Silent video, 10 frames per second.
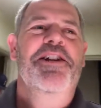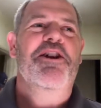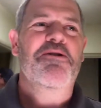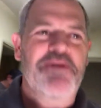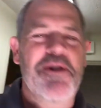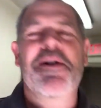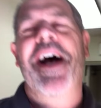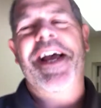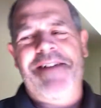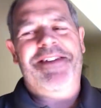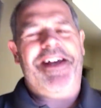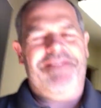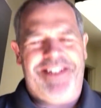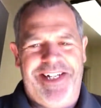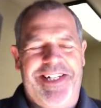You do not have to
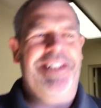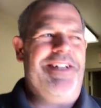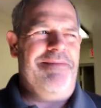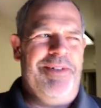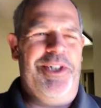have a ticket to come